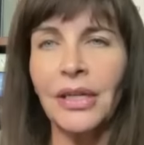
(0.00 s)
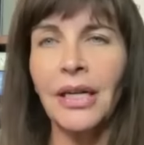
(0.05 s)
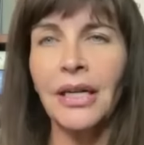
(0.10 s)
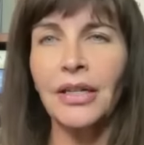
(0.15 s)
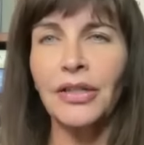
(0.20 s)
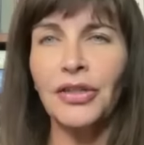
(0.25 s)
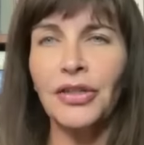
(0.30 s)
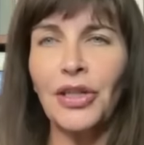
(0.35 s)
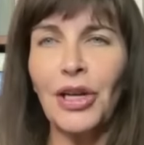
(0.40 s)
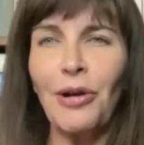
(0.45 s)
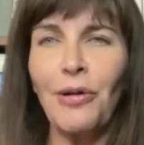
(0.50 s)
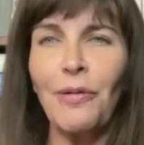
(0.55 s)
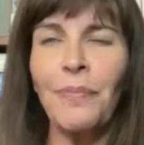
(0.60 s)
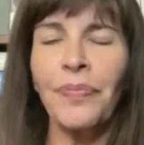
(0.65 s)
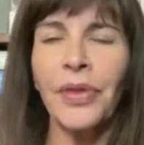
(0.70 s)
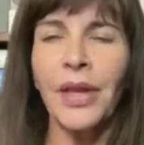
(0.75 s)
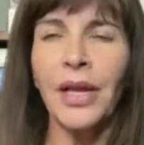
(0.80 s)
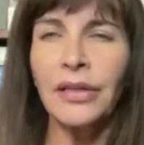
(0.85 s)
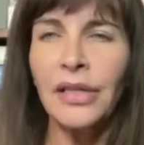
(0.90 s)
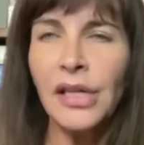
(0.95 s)
So
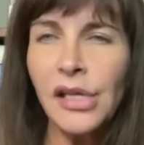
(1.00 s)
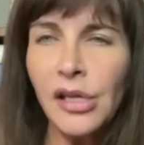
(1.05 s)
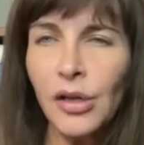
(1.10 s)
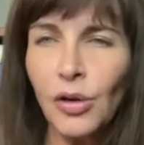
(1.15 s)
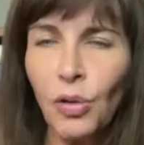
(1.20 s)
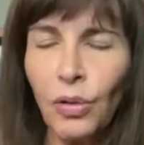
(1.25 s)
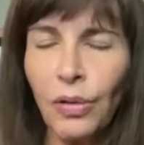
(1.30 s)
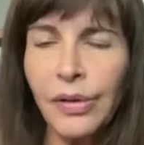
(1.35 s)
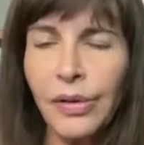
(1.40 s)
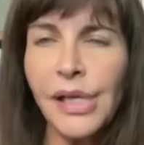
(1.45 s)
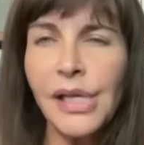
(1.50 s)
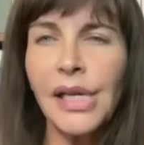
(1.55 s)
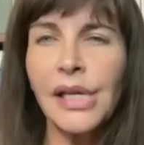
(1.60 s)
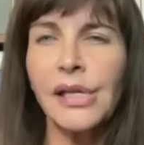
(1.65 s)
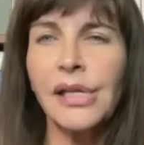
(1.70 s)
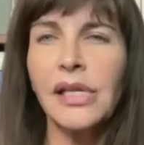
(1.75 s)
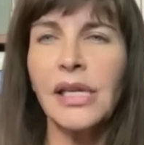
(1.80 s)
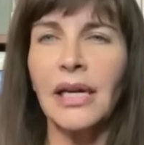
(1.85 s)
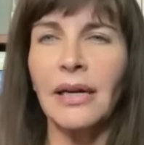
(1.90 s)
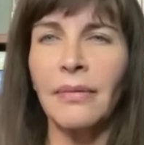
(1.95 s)
the school
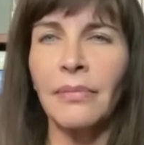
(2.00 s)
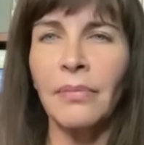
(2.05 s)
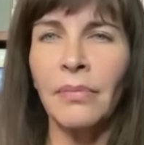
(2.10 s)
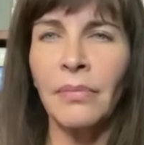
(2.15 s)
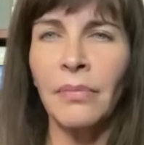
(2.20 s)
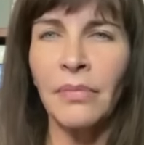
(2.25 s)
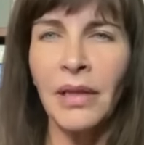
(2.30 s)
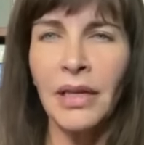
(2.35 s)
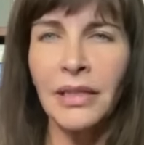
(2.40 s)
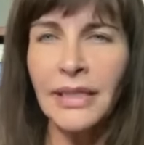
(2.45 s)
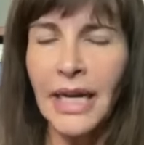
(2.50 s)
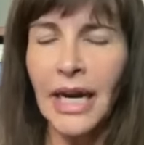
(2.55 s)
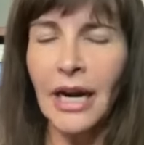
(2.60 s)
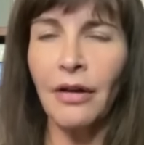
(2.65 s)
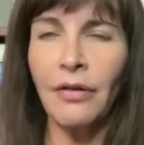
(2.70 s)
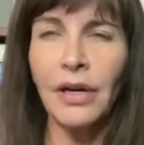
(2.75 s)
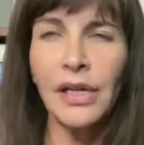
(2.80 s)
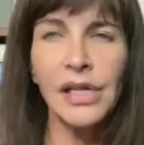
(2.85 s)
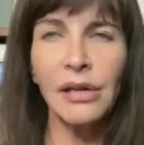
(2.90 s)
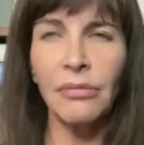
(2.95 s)
system, the
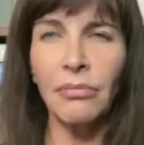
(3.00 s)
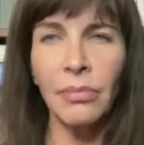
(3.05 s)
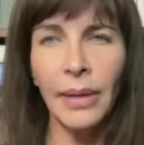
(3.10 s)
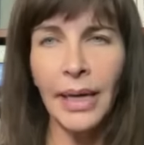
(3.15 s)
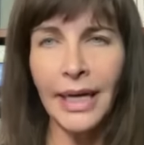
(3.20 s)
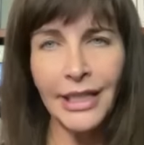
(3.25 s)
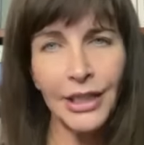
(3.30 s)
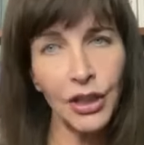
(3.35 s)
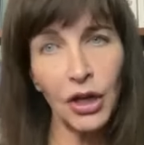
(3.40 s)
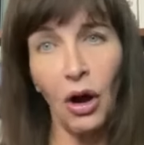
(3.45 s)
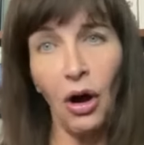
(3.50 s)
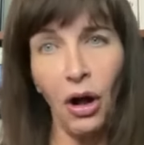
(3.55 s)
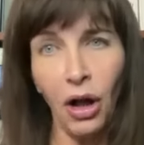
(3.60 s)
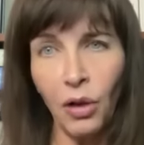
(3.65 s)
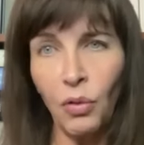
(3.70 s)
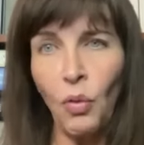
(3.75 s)
terrorism, it's all